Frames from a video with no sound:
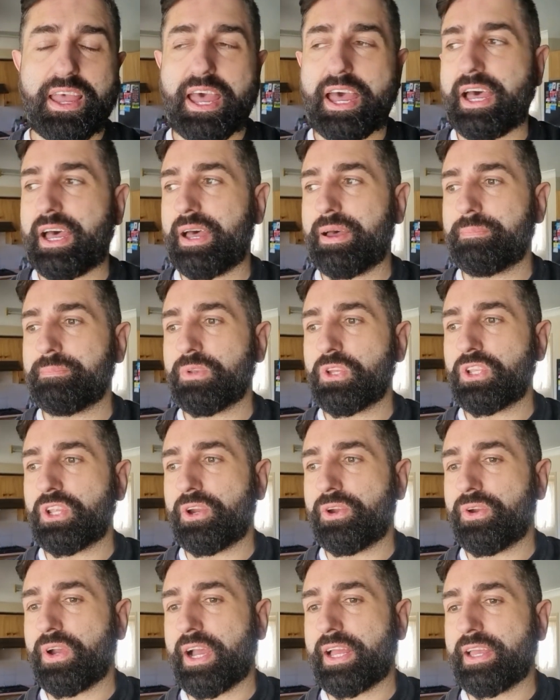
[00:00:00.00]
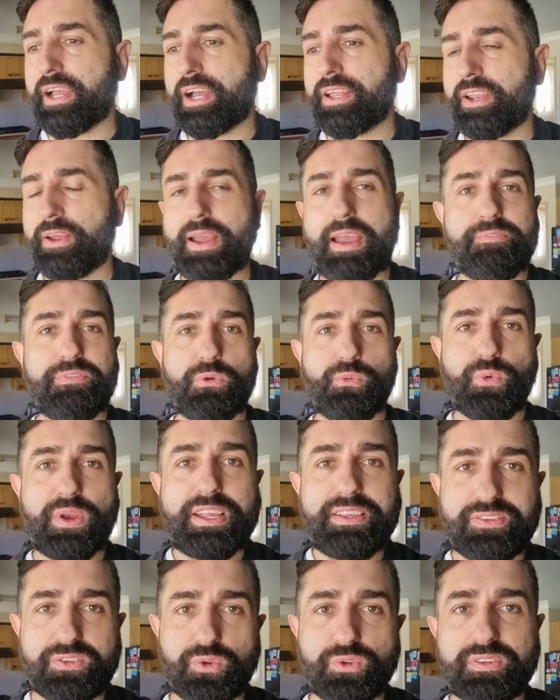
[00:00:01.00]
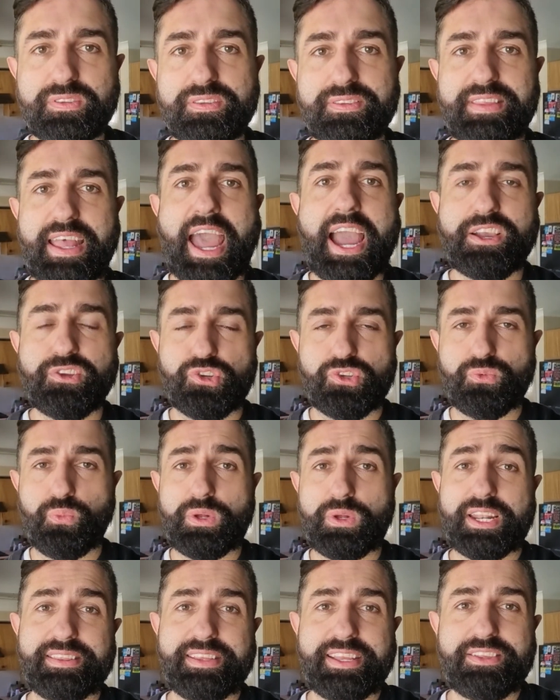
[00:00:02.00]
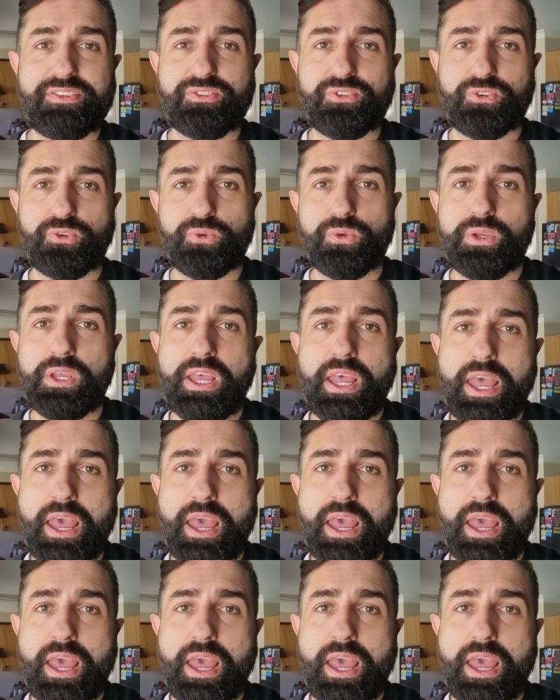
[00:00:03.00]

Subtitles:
I don't have the resources to action need to.